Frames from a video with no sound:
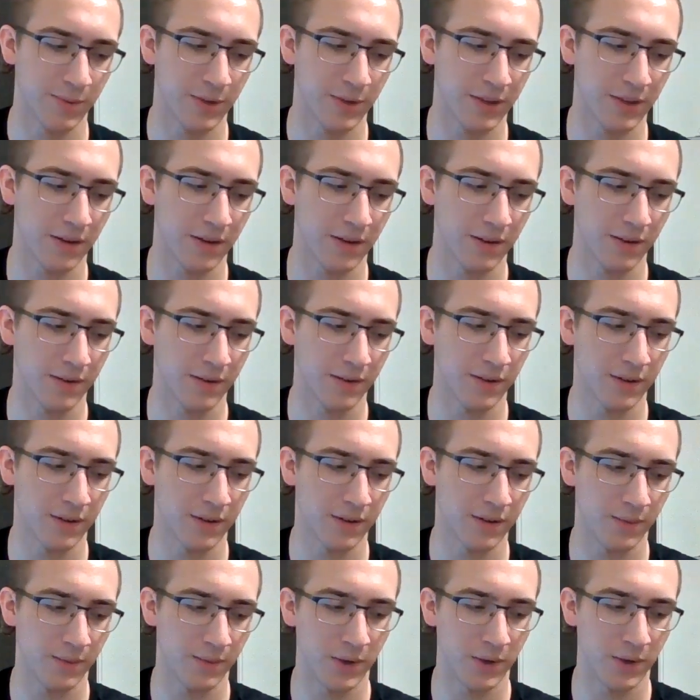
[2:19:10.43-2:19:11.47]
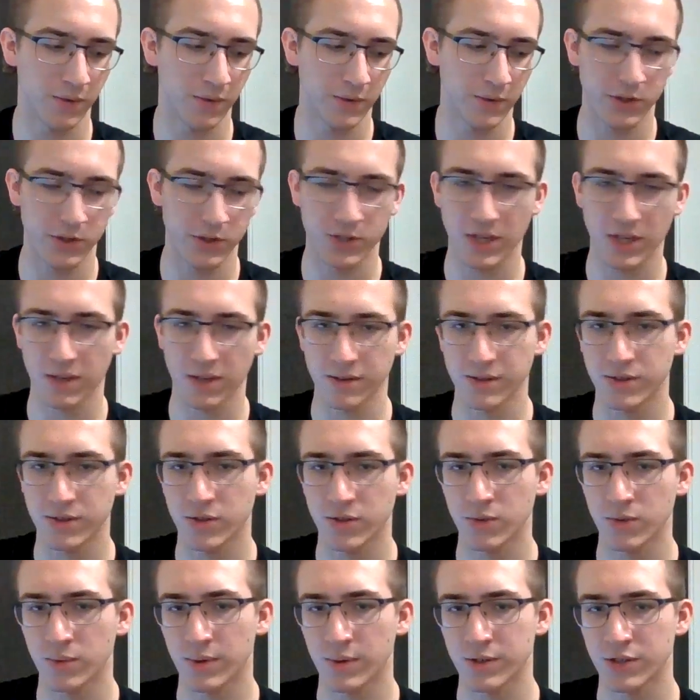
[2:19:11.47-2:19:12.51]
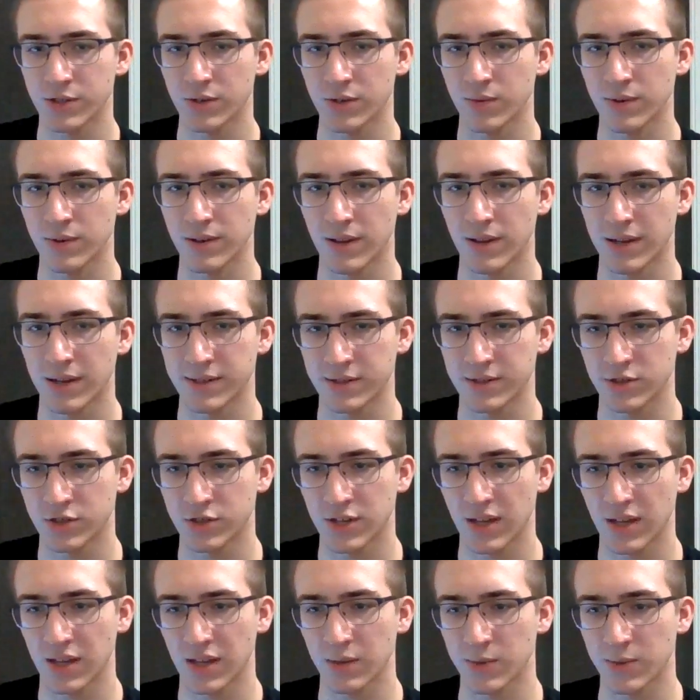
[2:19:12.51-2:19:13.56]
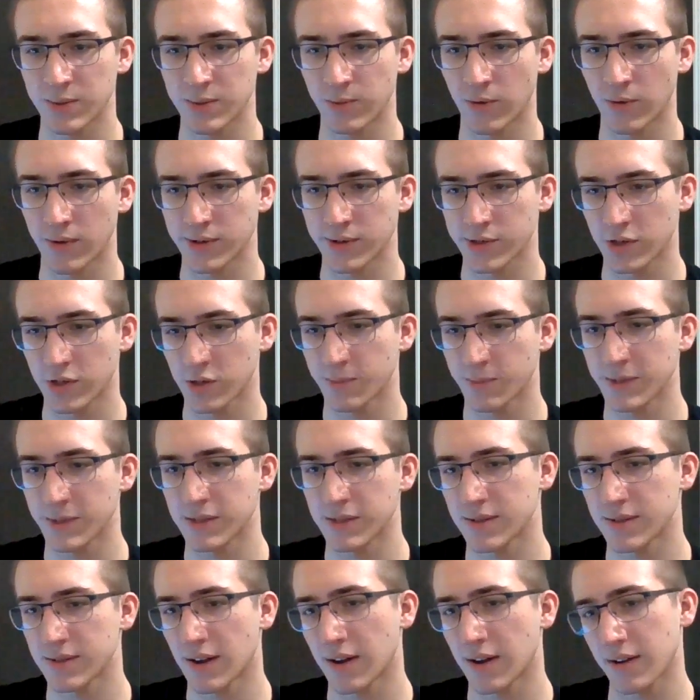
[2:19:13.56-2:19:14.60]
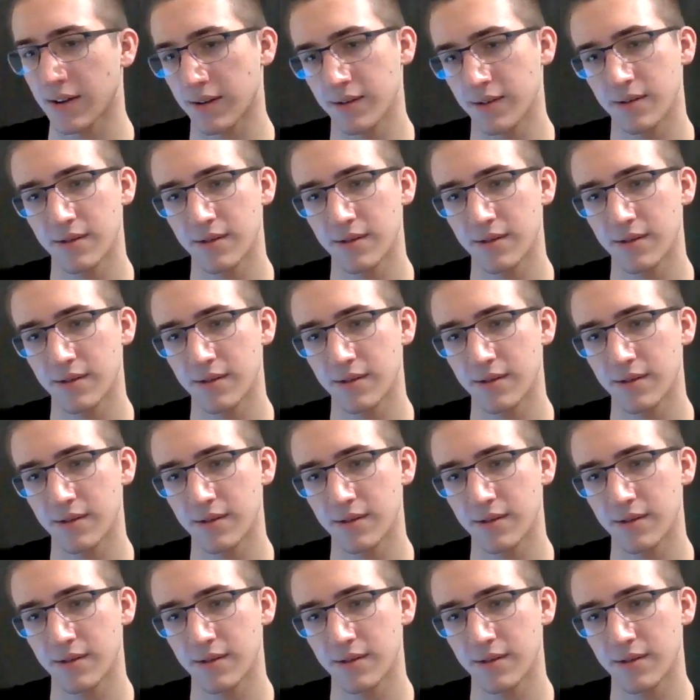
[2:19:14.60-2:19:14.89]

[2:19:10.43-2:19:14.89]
but then it went over to Shelly too when she realized that Shelly was more on Slurpee's side.